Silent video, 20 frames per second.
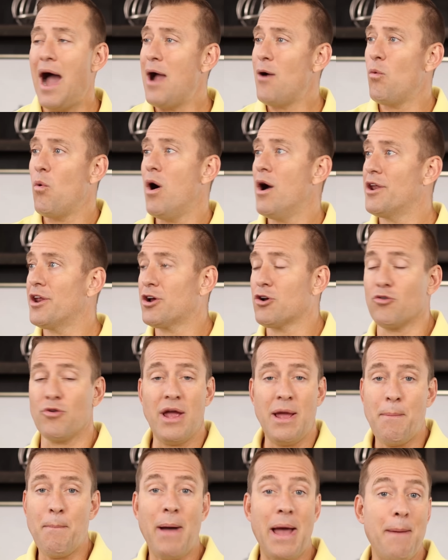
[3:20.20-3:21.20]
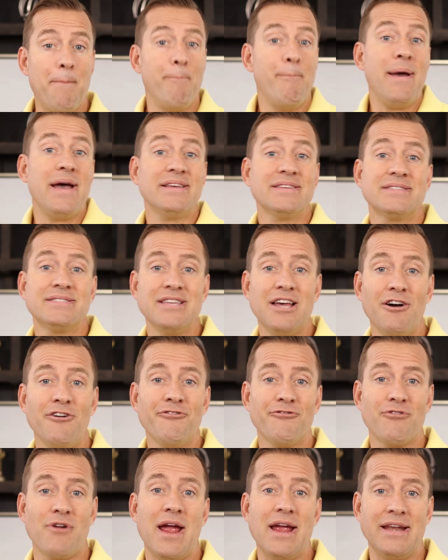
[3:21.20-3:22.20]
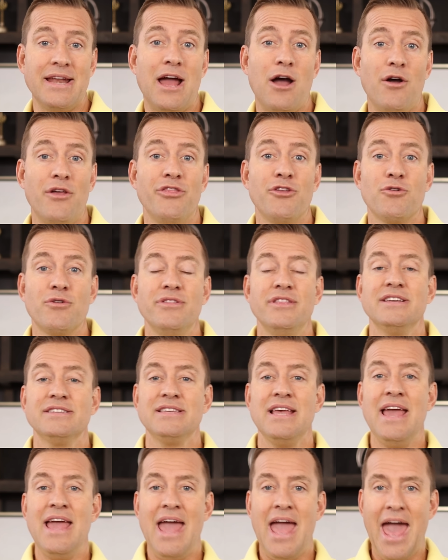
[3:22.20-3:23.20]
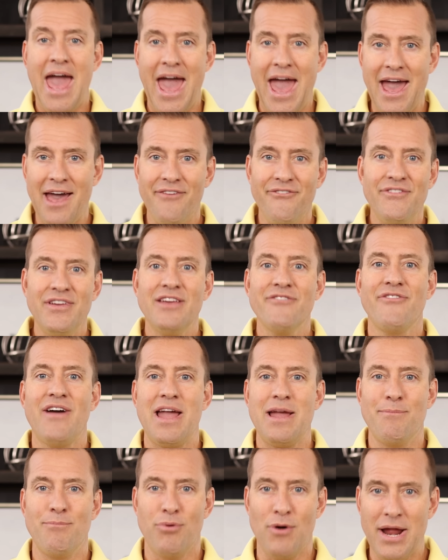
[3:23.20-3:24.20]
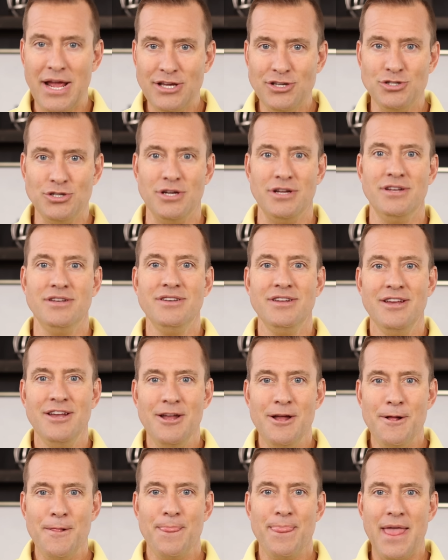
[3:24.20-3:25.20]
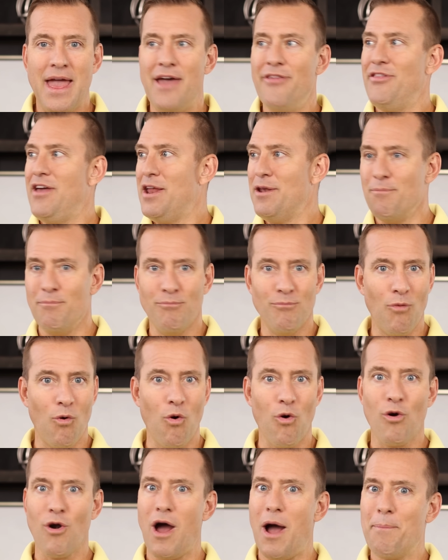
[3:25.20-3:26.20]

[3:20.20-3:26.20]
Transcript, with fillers: I want to create my best self right now. And they're in this having vibration, and then more